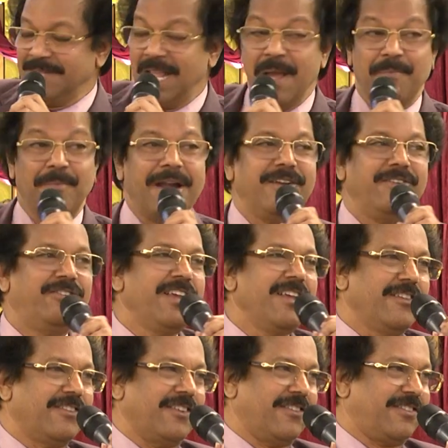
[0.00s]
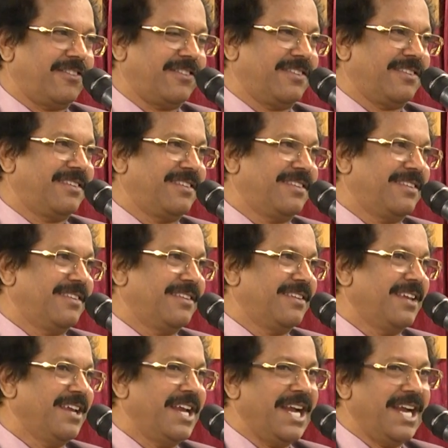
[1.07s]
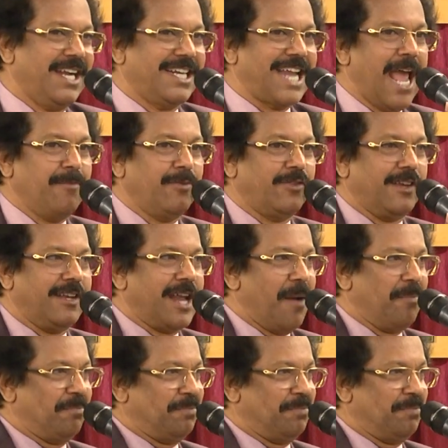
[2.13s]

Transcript: But Jesus times it up.